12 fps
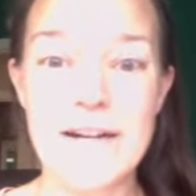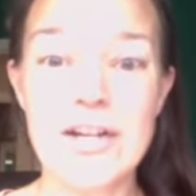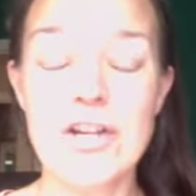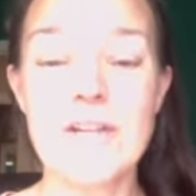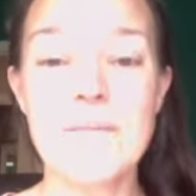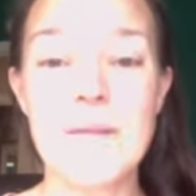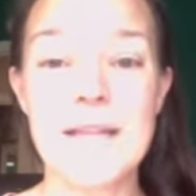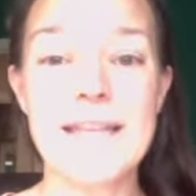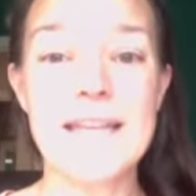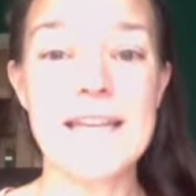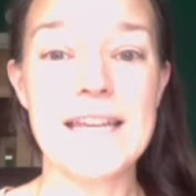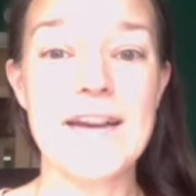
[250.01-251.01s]
It could have been
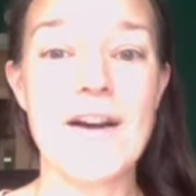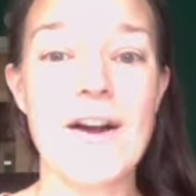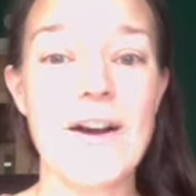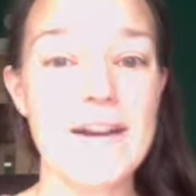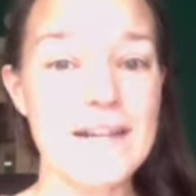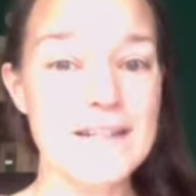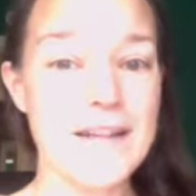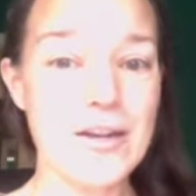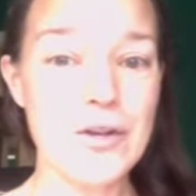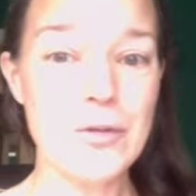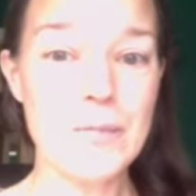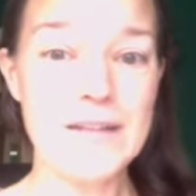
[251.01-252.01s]
the architect
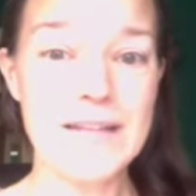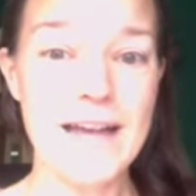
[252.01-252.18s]
who built the